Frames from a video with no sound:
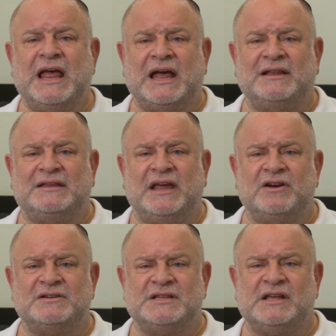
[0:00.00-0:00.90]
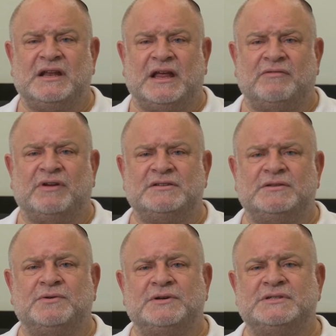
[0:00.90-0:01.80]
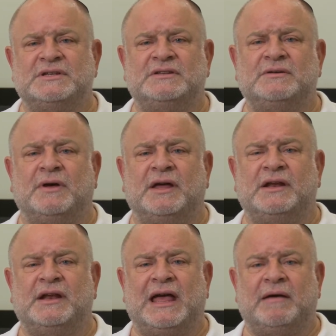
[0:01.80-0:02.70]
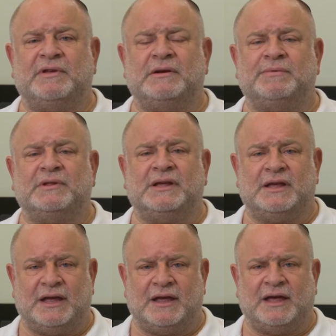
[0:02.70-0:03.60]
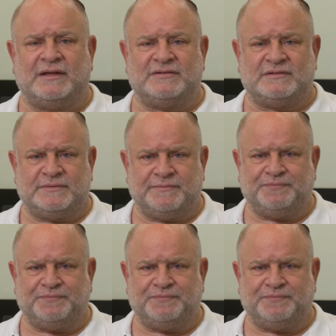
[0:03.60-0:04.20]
and tears it and restores it to uninhabitable chaos.